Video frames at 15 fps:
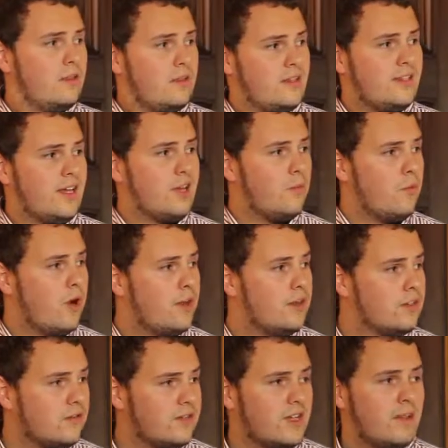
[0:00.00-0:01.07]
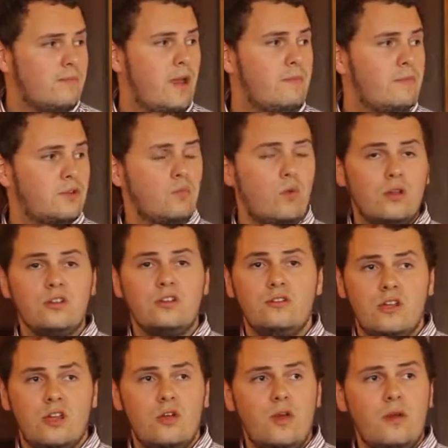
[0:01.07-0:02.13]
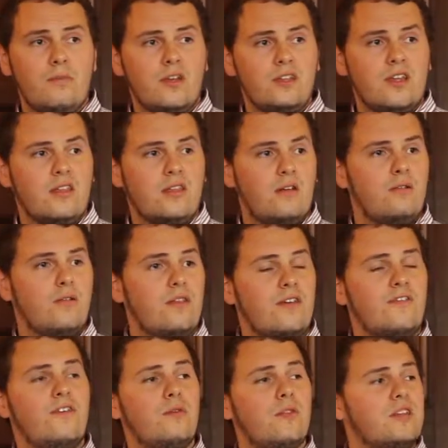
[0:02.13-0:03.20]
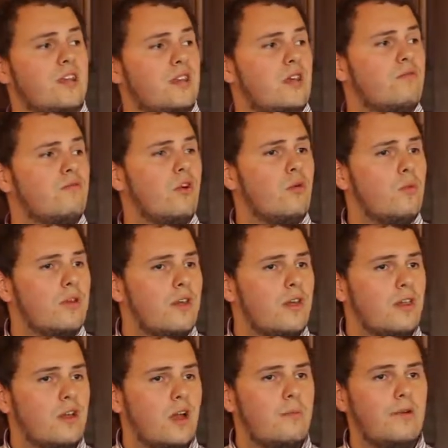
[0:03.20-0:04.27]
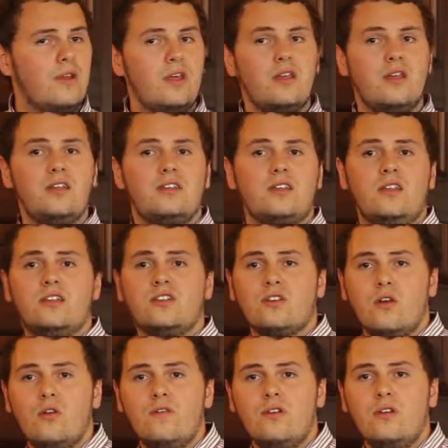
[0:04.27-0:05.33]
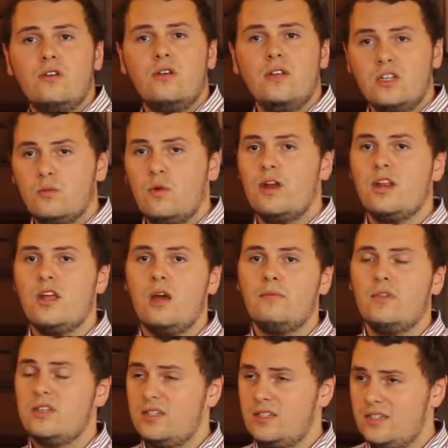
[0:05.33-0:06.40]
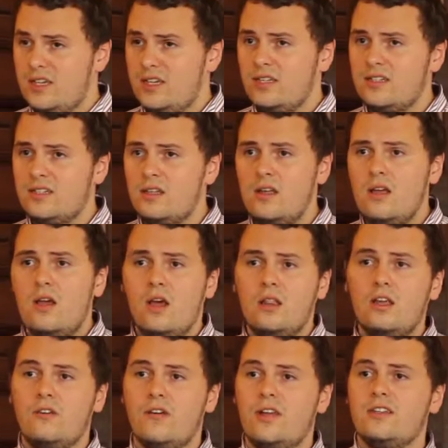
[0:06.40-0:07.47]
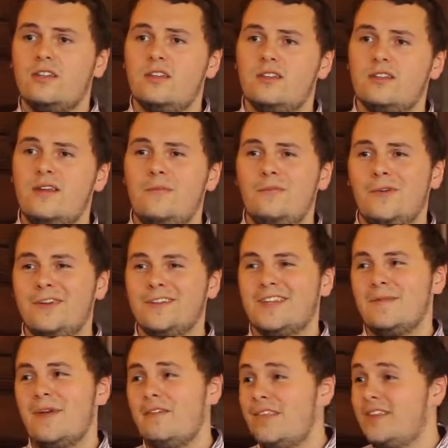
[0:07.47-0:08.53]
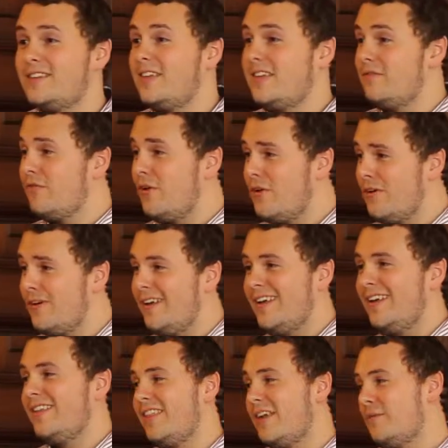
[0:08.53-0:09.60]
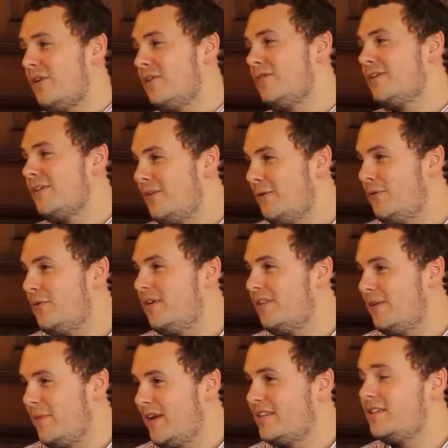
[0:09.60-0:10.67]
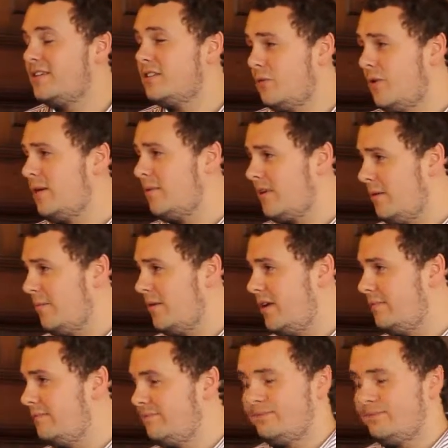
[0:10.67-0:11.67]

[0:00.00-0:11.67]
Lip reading: The second one is obviously the members want you to do it because they feel there's something wrong with it. The company is insolvent, needs winding up, needs to cease. And the directors, because they may have done something wrong, they won't call the meeting to wind up the company.